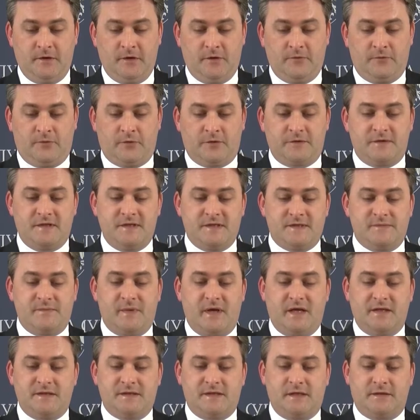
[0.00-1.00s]
For these
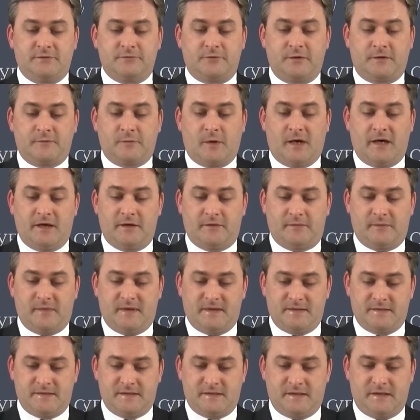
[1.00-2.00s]
basic
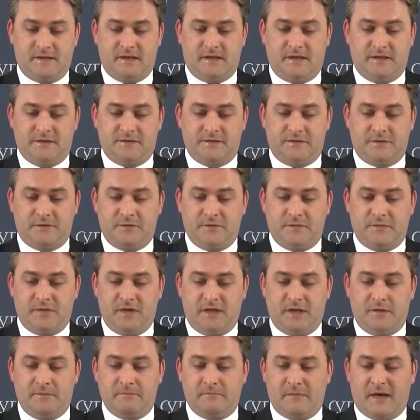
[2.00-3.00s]
requirements need to
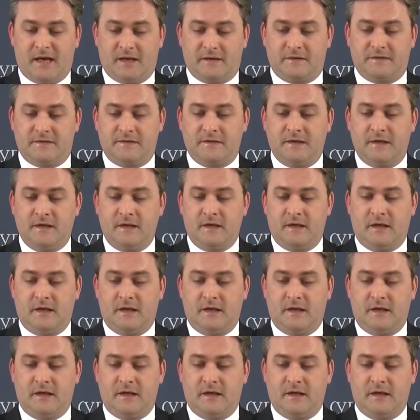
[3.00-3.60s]
be met